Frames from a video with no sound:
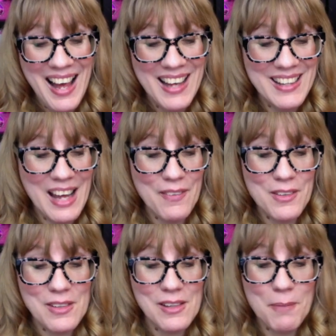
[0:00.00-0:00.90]
now,
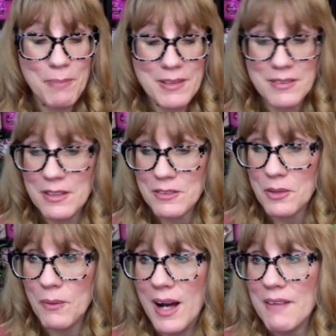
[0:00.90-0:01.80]
the Hibiscus
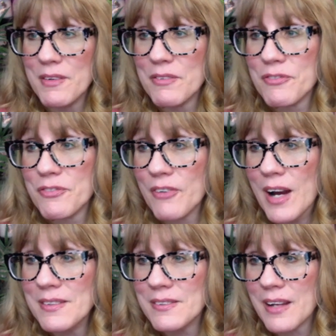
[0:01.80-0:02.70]
Guava
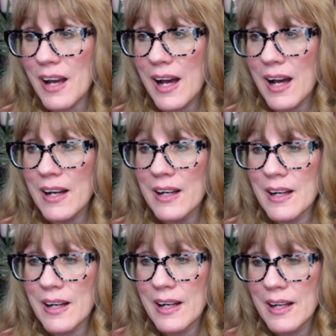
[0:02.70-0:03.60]
Fresca
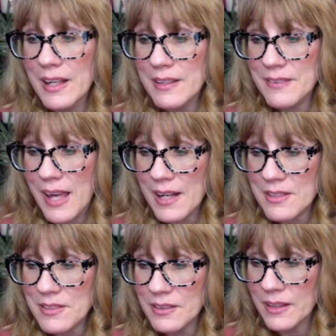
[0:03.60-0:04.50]
is
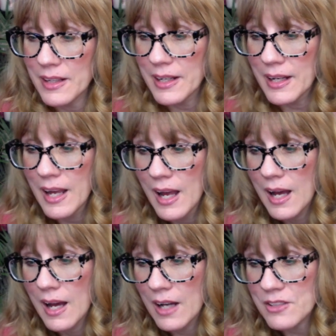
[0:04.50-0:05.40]
actually
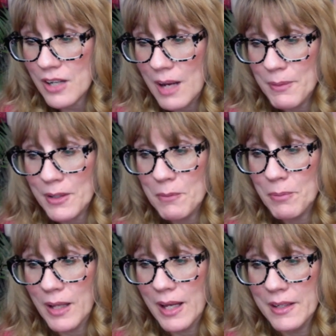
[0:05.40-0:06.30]
a tropical
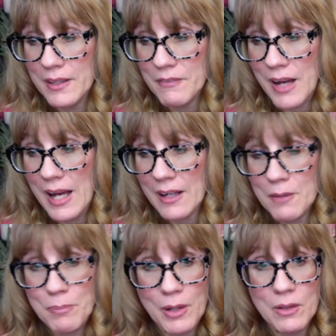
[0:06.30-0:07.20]
blend of
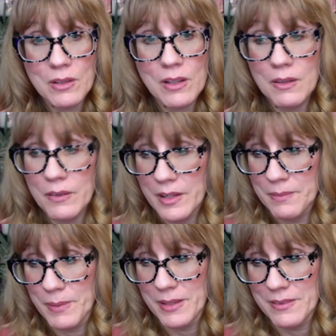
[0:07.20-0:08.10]
Acapulco
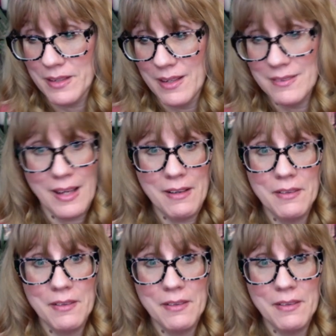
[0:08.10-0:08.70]
hibiscus. I don't know